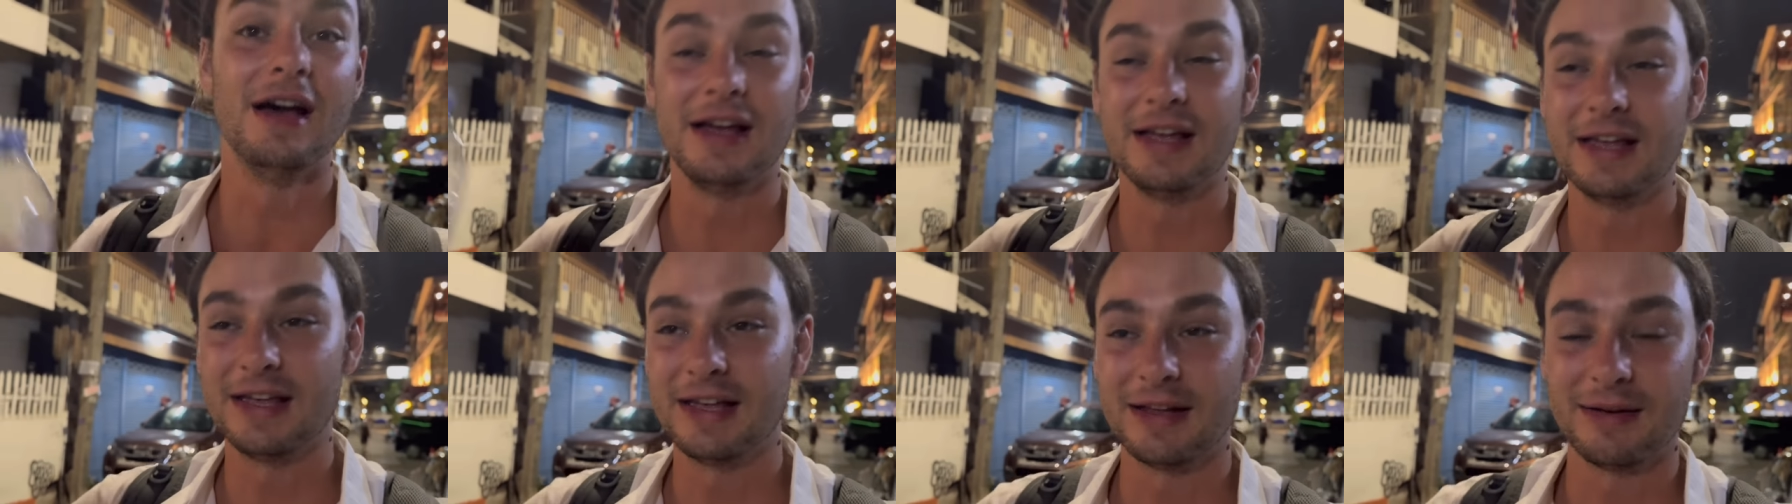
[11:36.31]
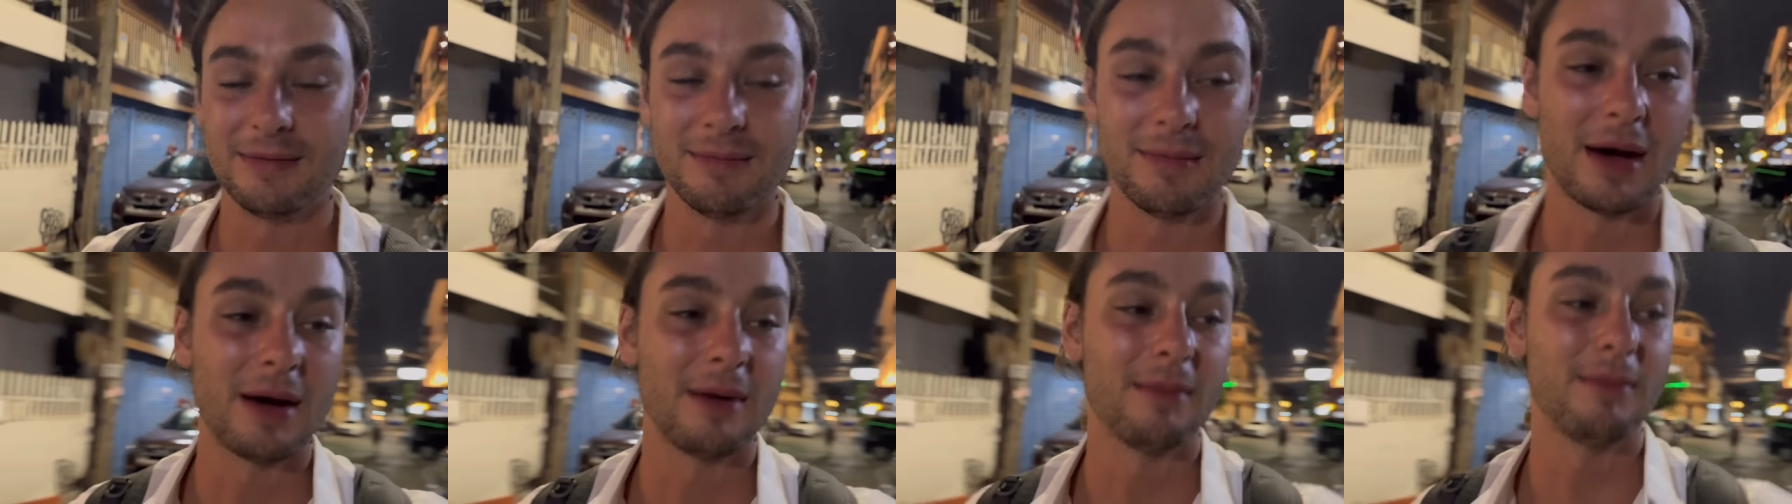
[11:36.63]

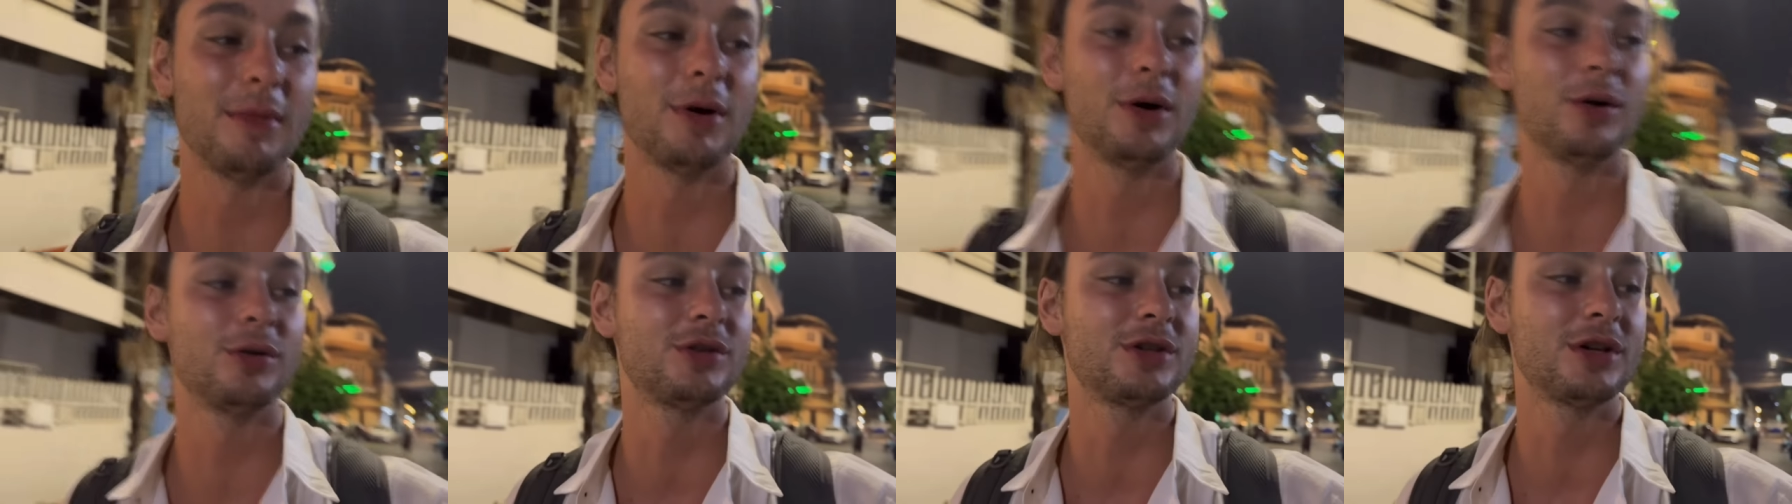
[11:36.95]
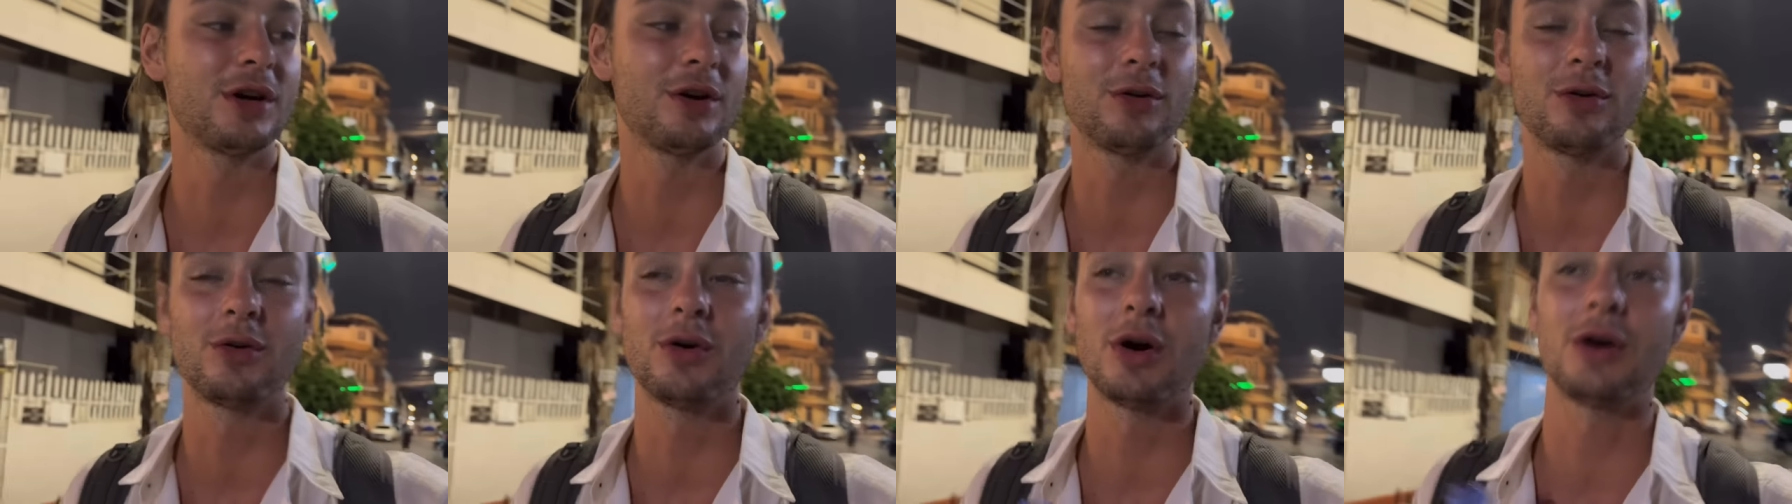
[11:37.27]
getting my
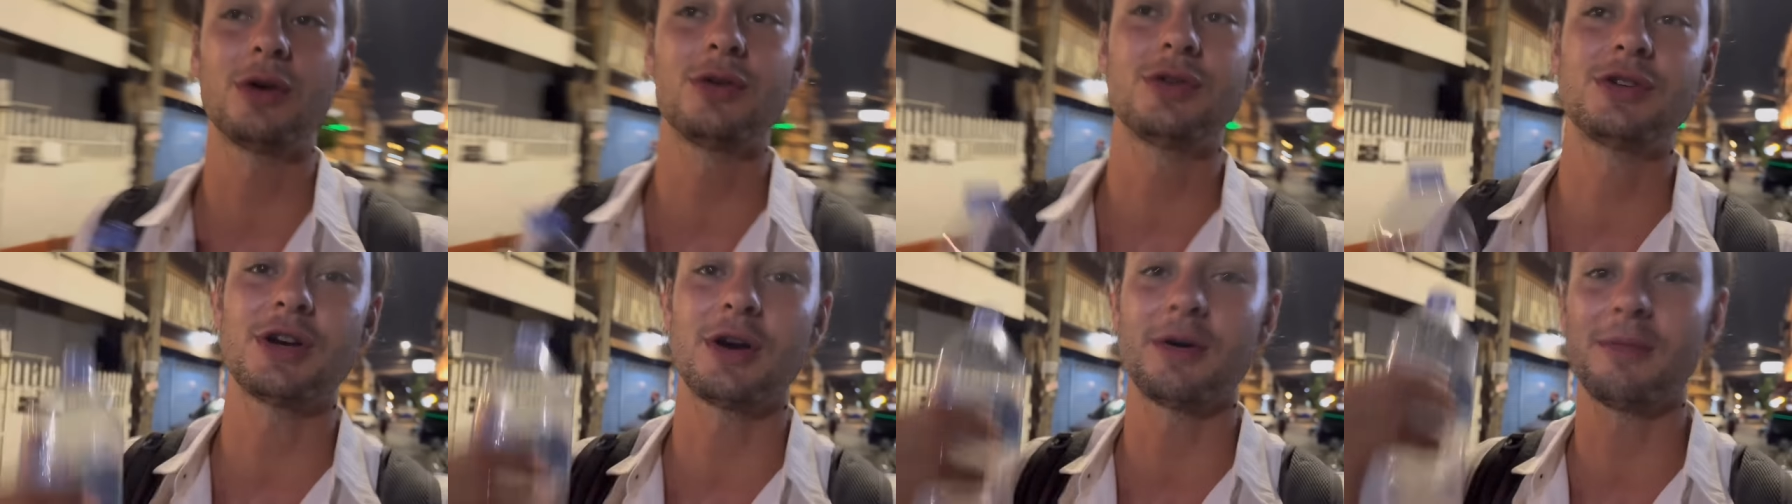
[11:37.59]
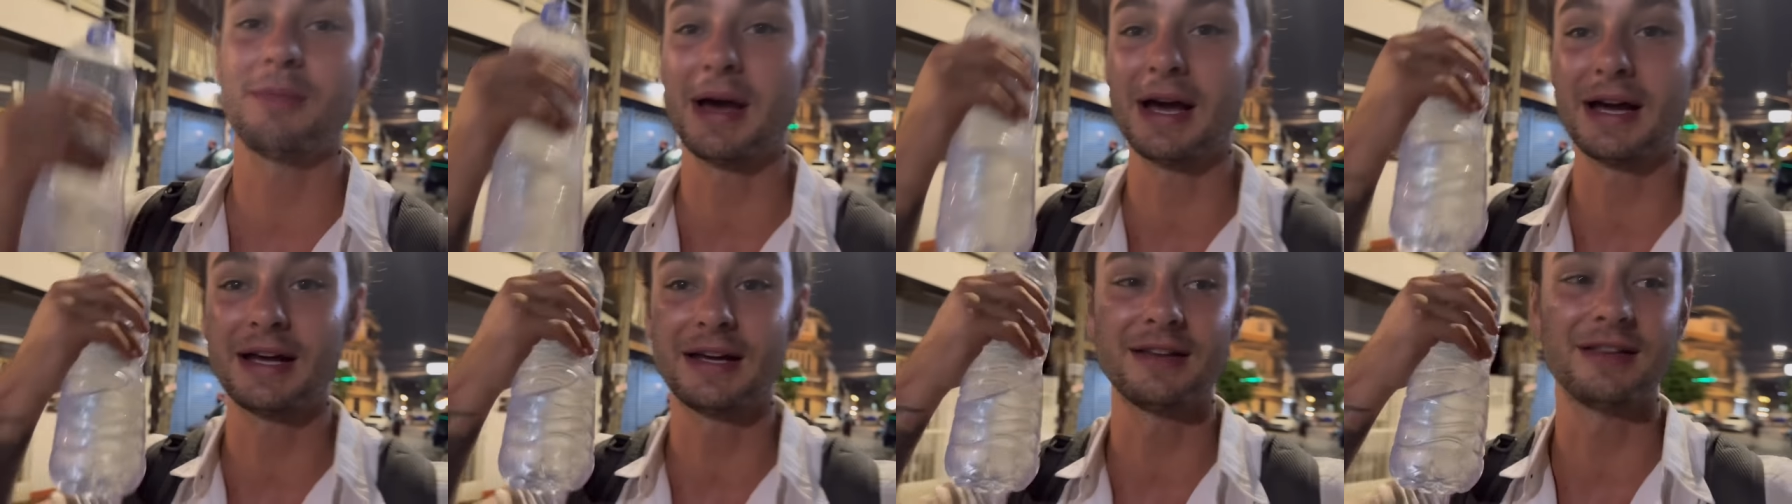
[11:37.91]
mojo grojo
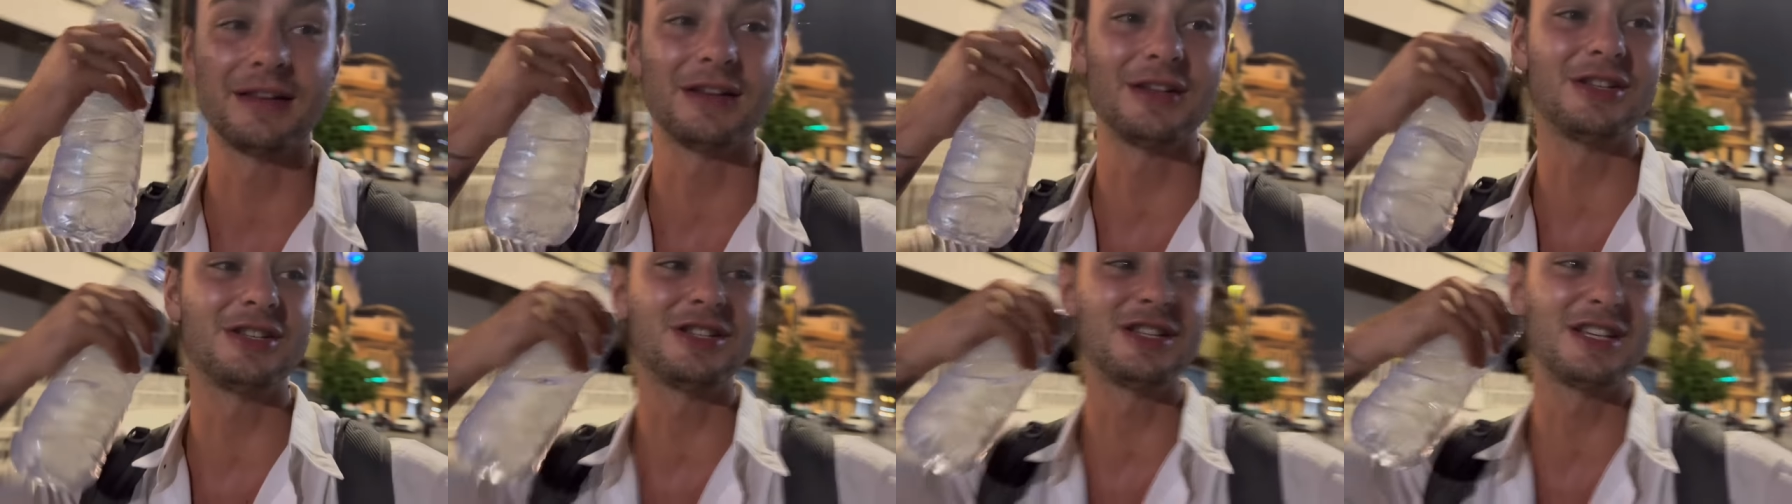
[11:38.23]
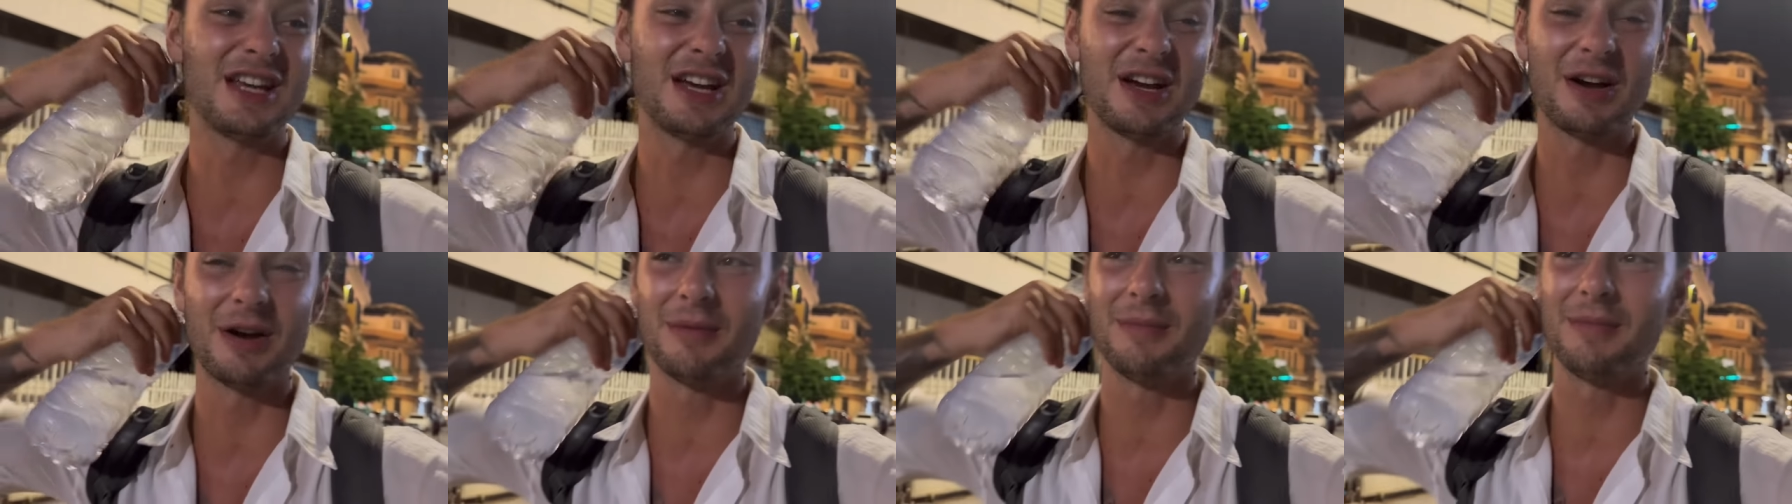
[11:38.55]
back in the
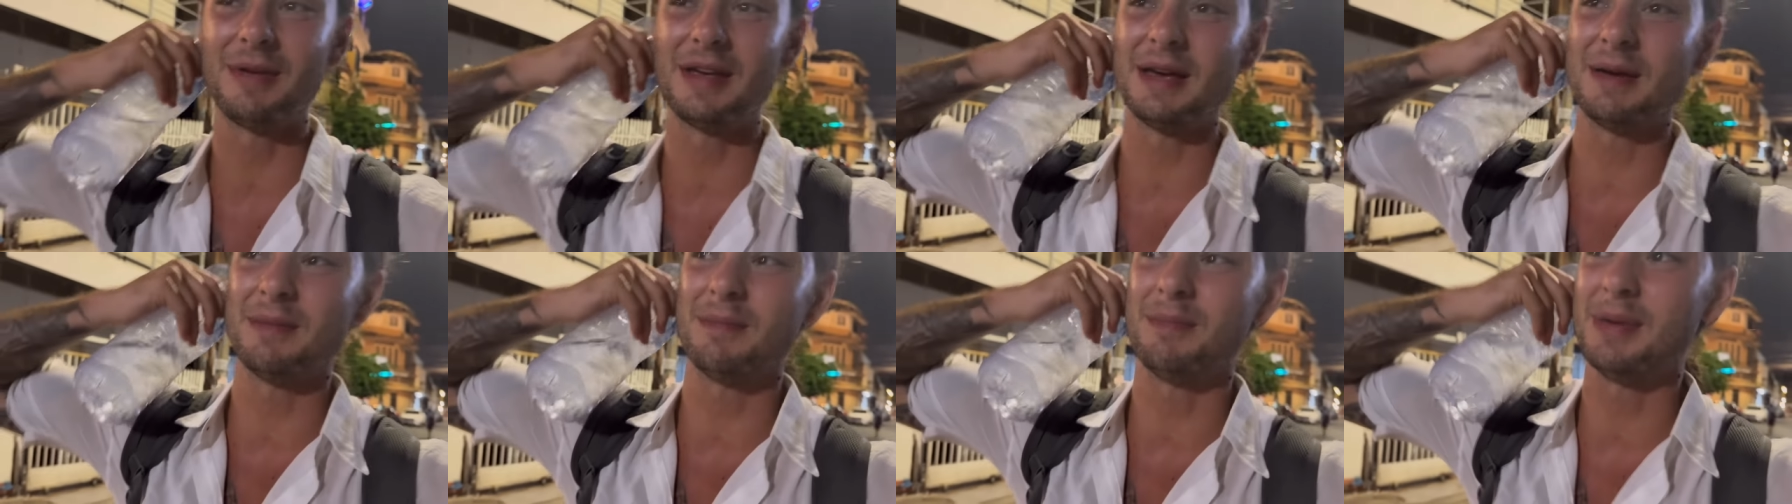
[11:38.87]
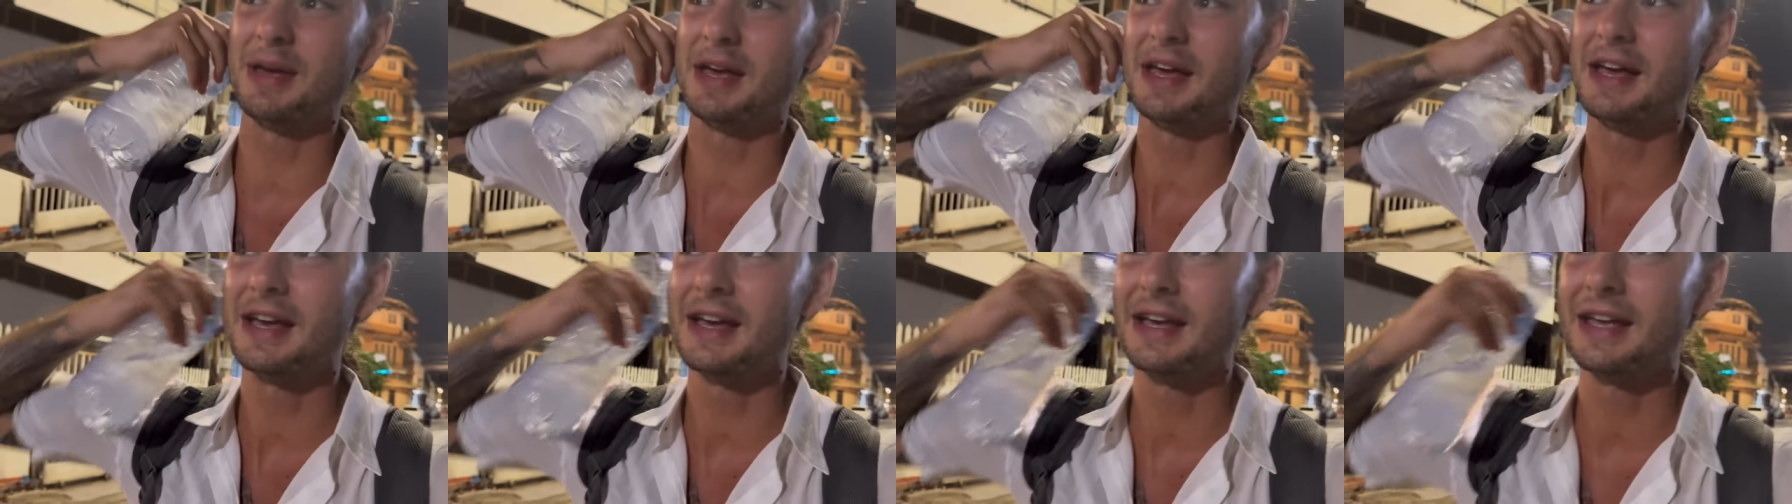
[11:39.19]
gym, get
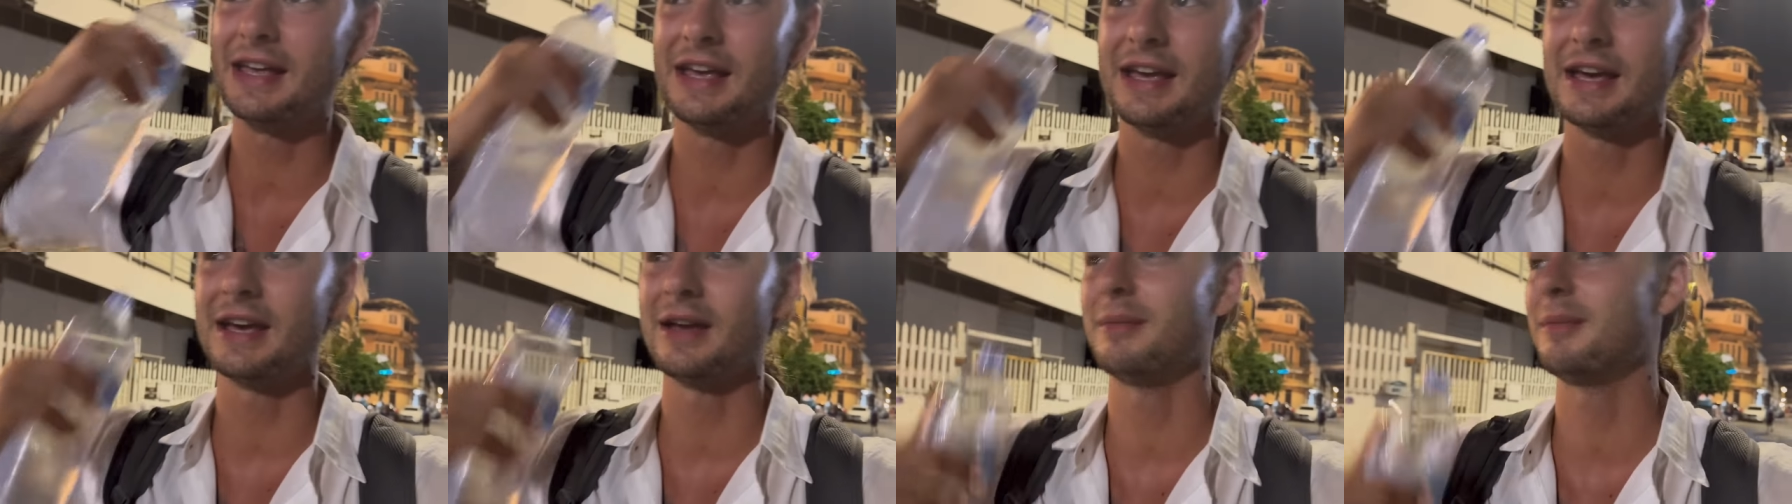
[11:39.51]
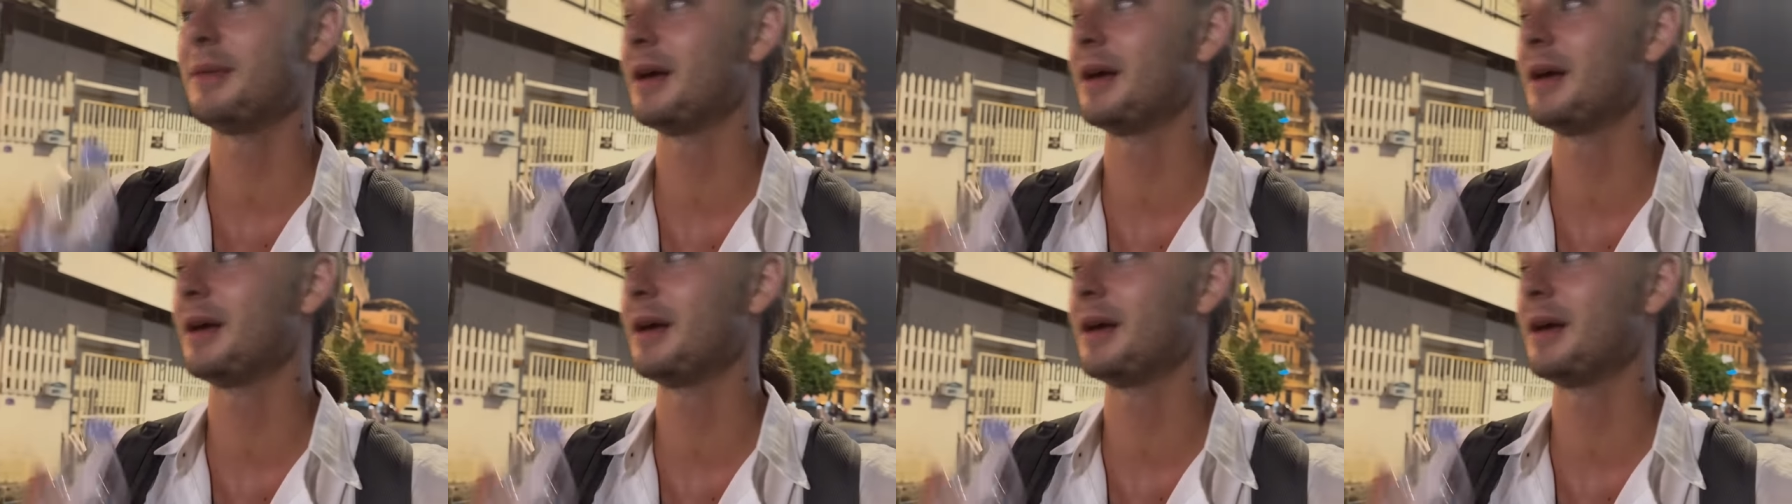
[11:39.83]
big again.